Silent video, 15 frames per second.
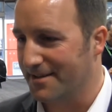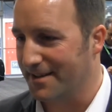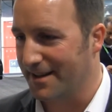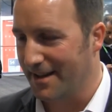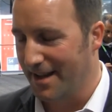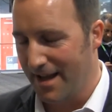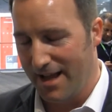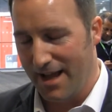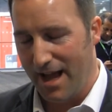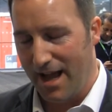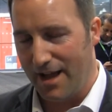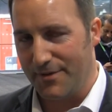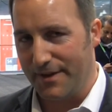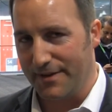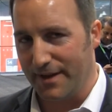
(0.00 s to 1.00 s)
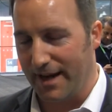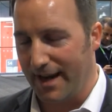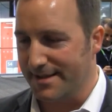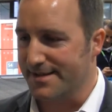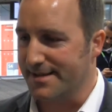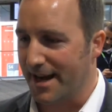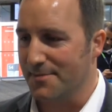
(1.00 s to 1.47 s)
I think the
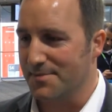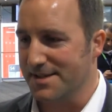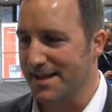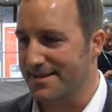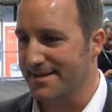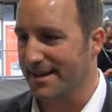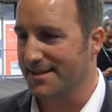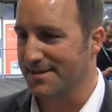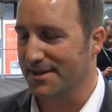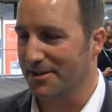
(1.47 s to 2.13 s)
landscape setting is